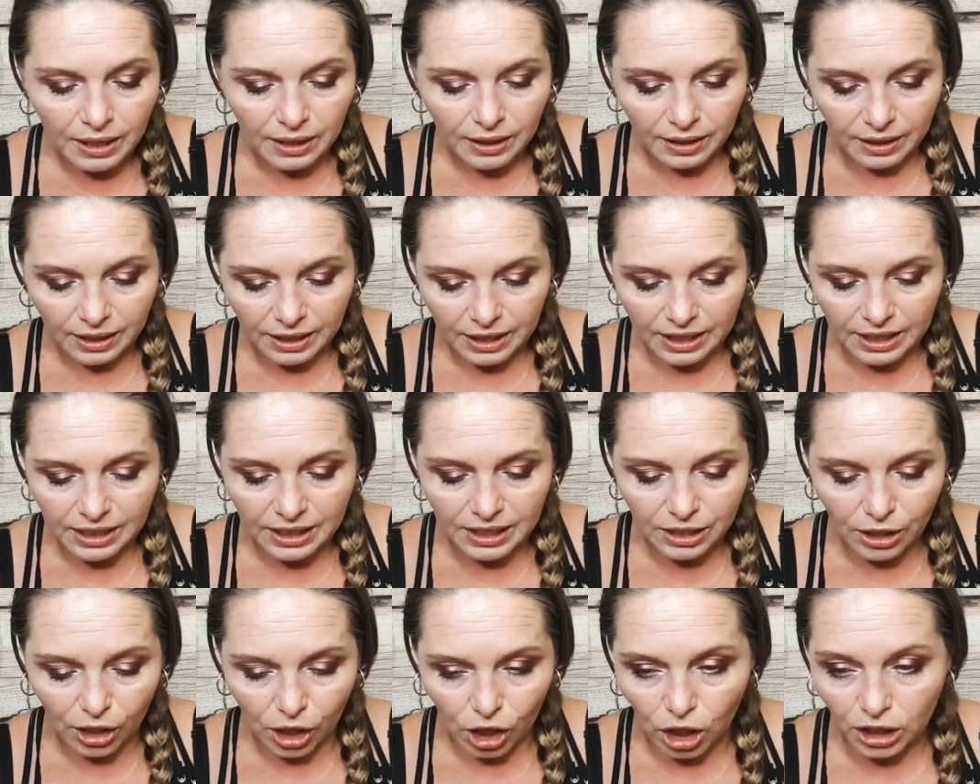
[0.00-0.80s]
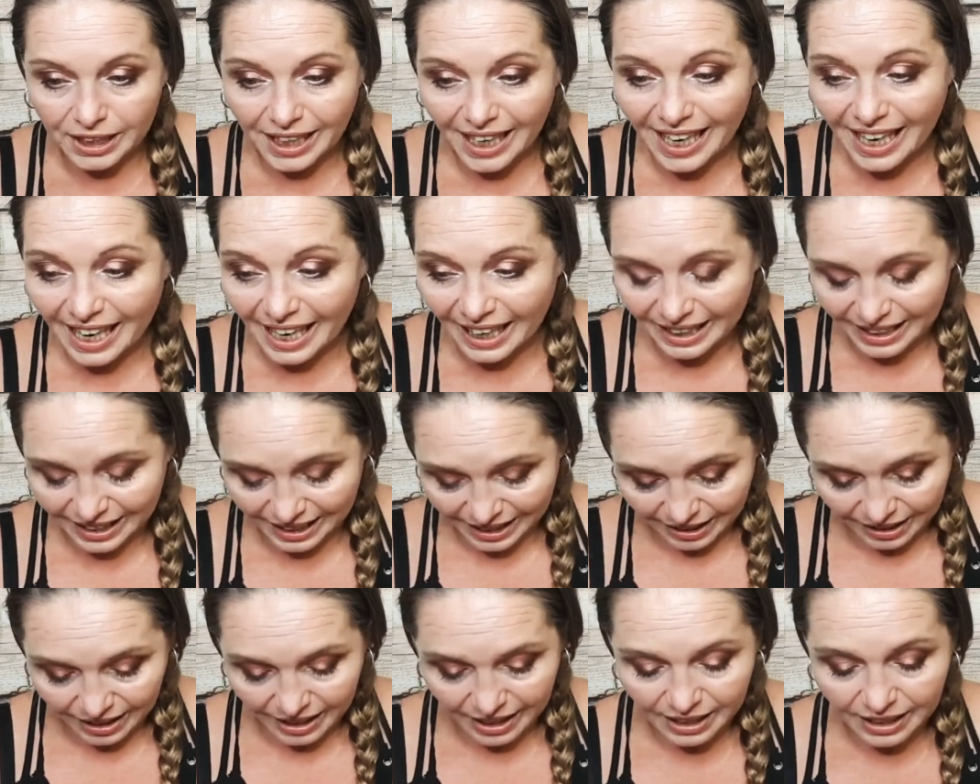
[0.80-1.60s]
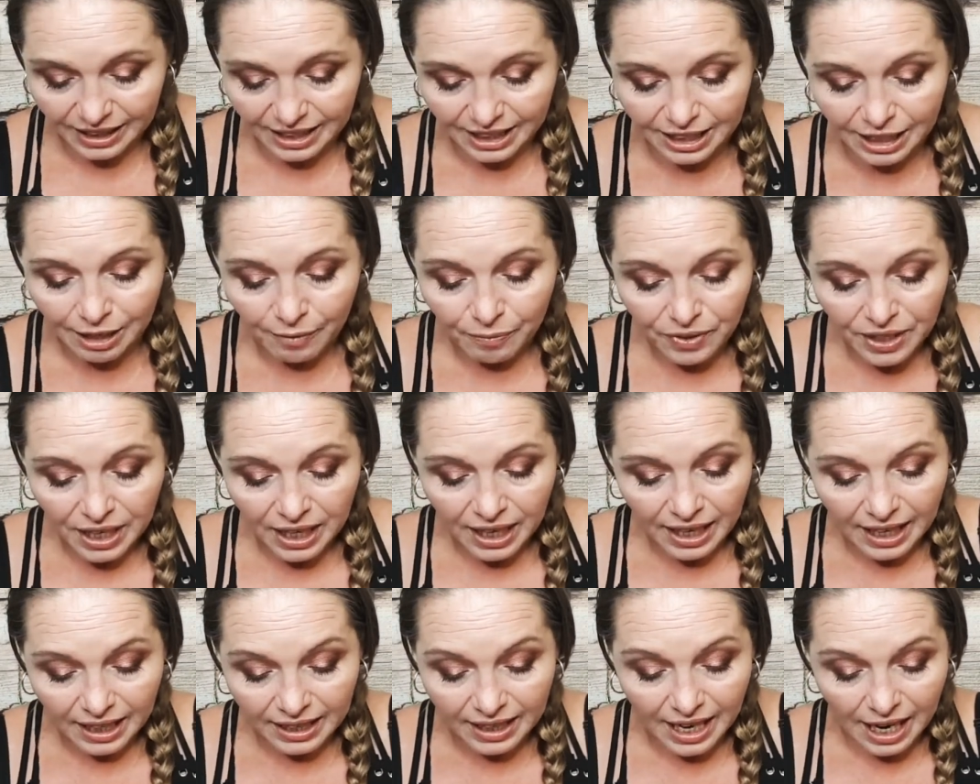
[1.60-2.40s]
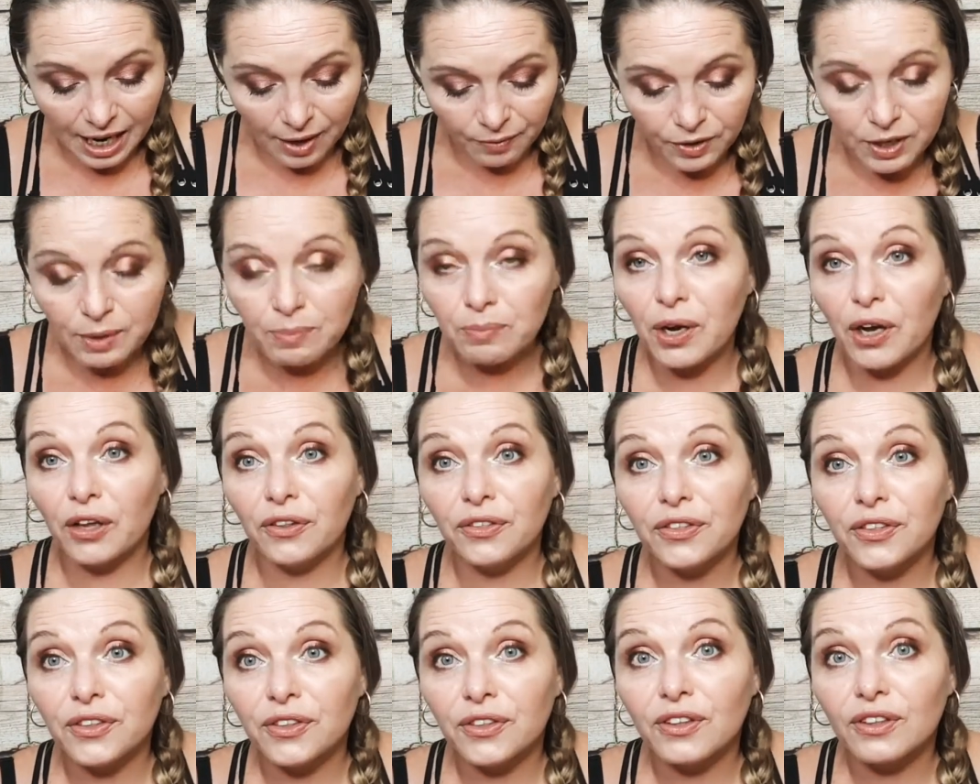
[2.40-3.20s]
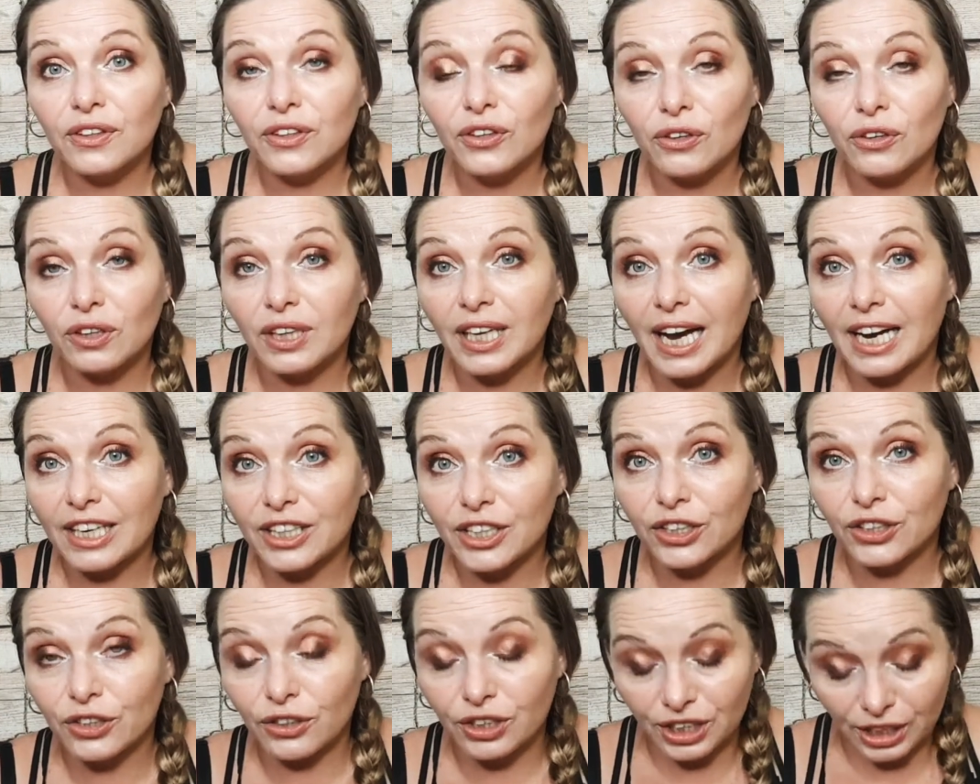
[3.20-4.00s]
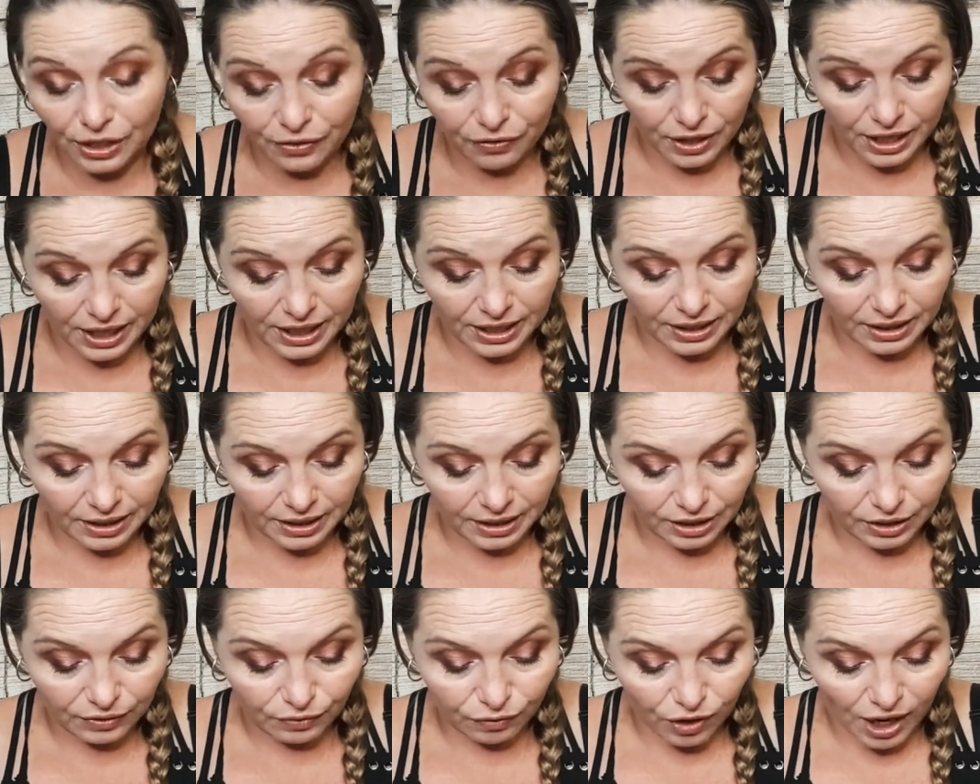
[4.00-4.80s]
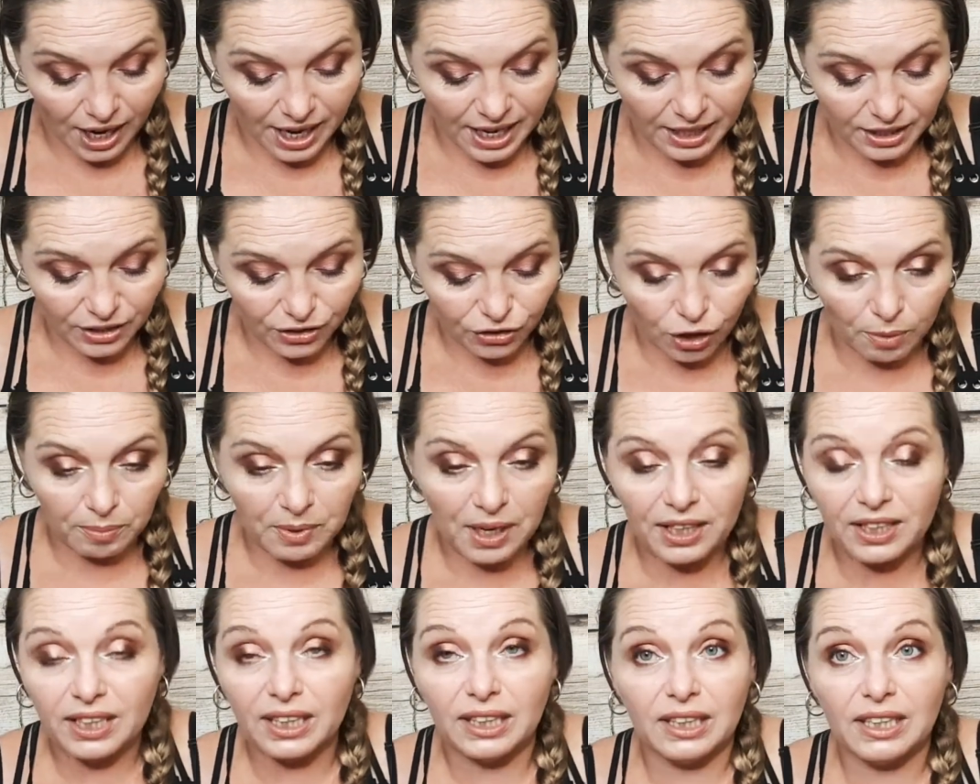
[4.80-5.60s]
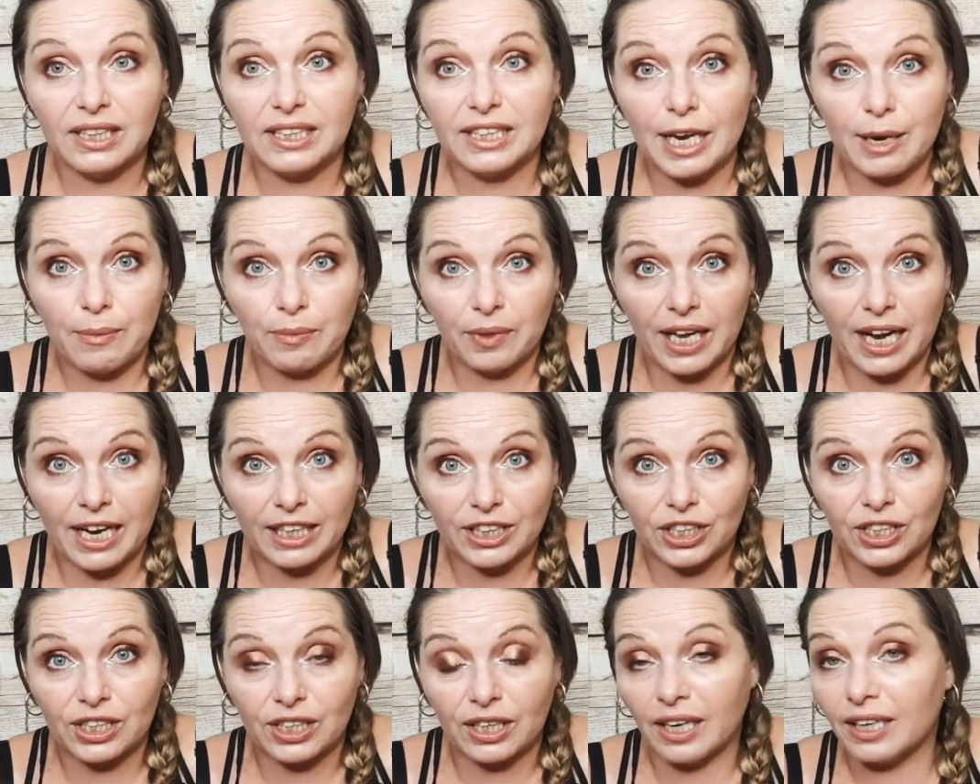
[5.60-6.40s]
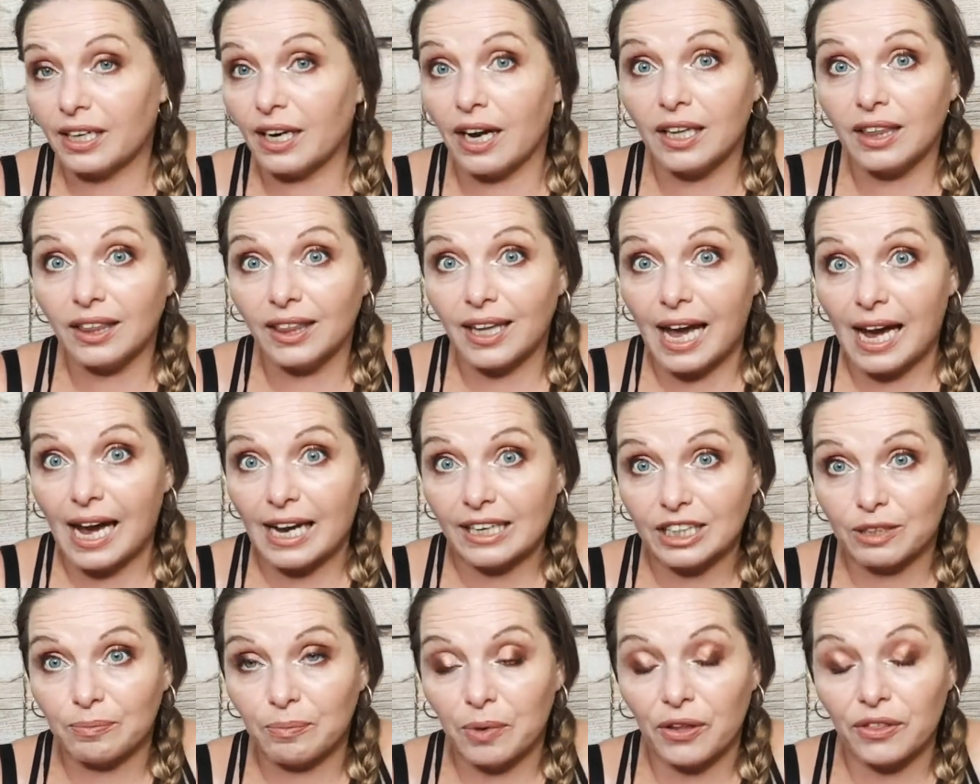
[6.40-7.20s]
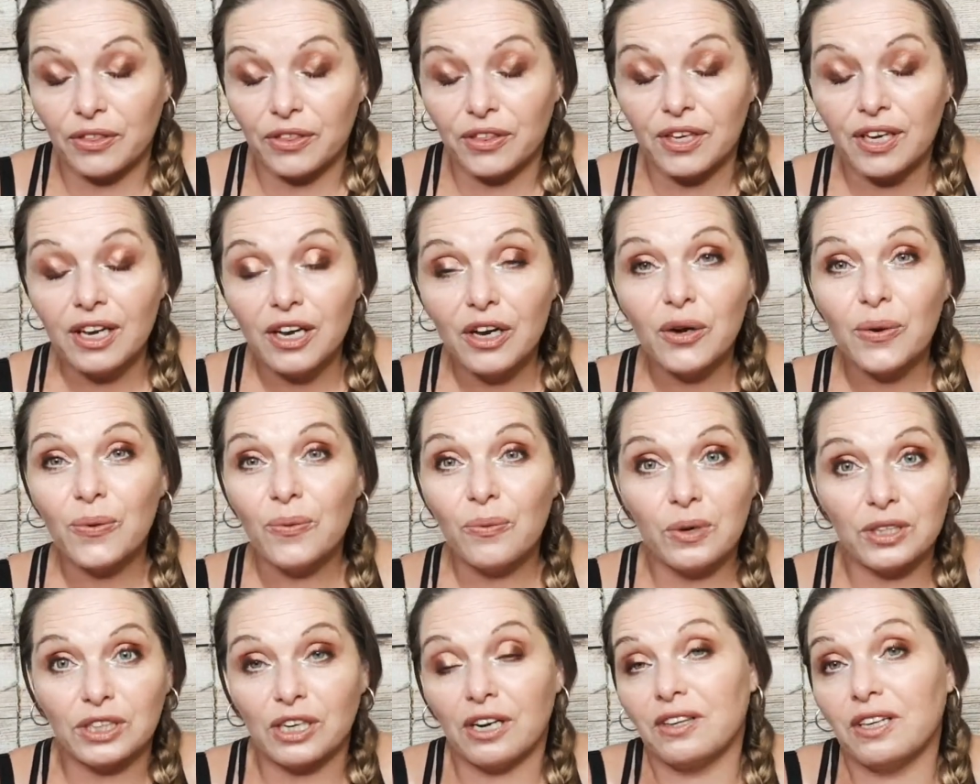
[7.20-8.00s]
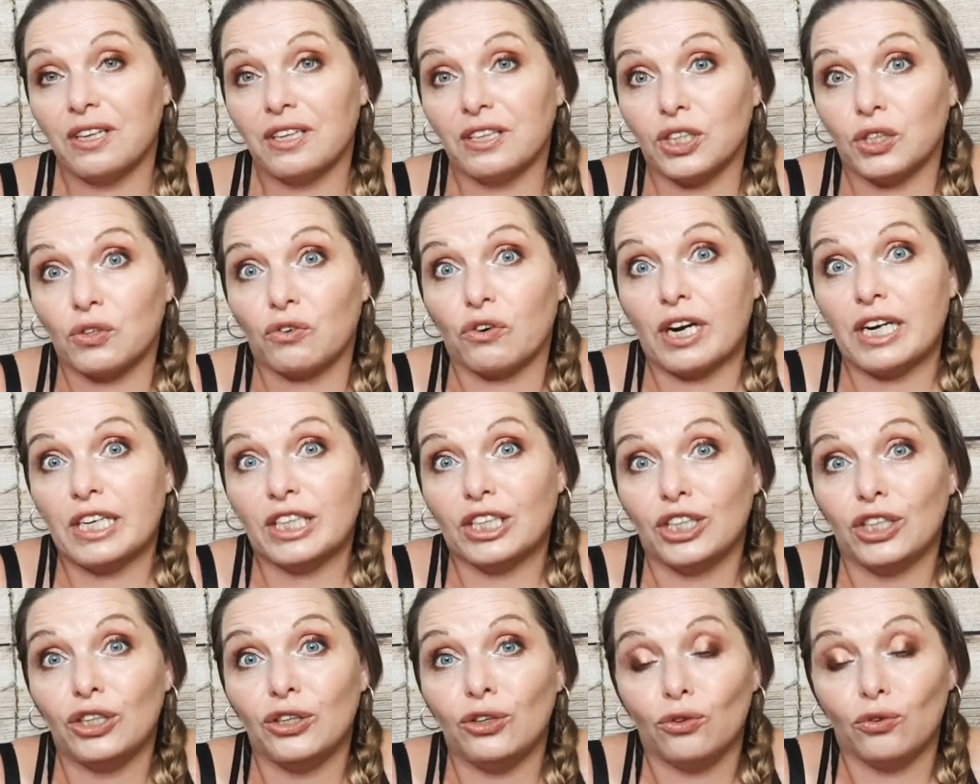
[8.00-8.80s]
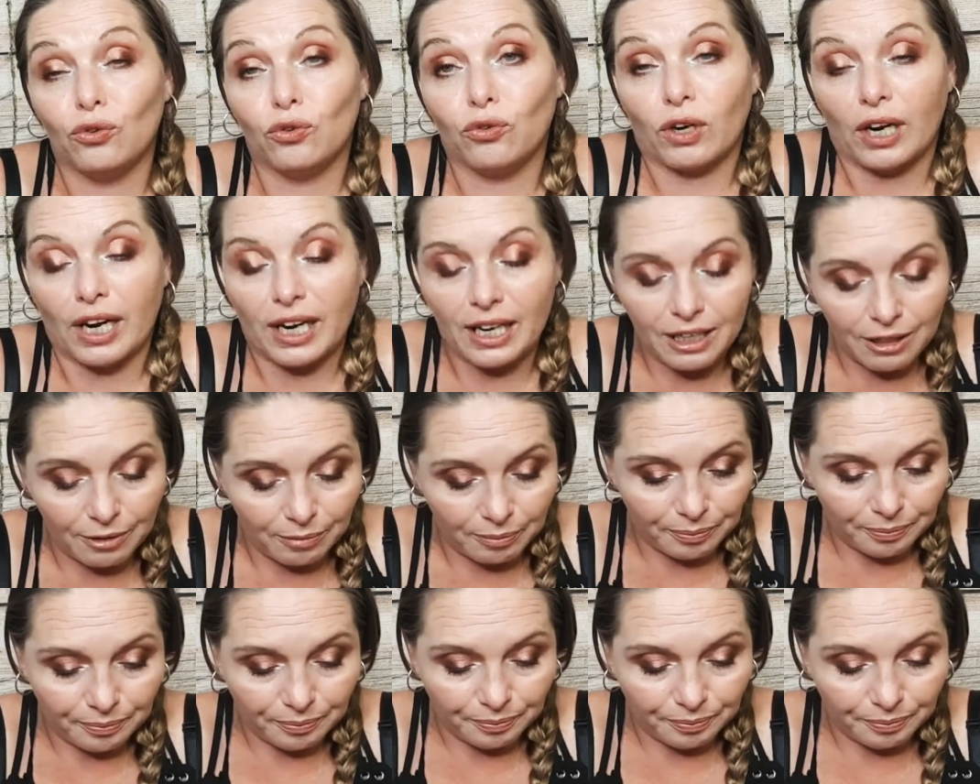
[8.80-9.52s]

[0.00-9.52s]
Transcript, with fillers: This is called Excellence. And every month, your lashes are different, right? So I'm not getting the same lashes that I got last month, which I think is great too, right?